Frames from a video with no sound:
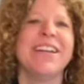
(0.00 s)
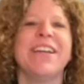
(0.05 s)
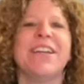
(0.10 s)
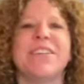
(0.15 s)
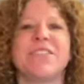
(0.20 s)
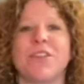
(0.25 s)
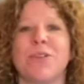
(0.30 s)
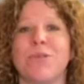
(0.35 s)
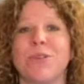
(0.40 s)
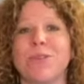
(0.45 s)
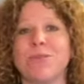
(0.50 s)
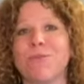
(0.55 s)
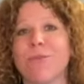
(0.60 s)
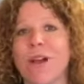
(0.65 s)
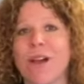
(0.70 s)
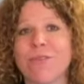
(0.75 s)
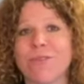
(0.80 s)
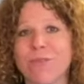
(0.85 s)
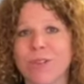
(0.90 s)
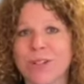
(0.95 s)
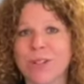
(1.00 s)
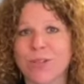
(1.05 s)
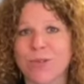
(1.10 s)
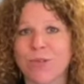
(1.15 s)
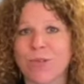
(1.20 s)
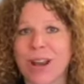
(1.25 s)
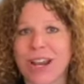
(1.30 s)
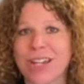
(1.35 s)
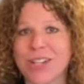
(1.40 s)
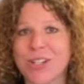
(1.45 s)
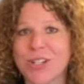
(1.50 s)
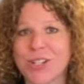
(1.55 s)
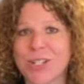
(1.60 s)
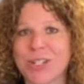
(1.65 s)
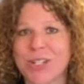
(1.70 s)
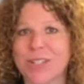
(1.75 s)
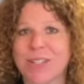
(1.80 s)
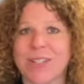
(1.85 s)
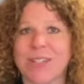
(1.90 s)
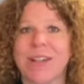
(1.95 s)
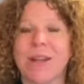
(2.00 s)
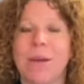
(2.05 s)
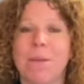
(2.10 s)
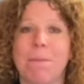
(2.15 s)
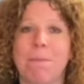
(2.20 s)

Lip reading: So with reference ranges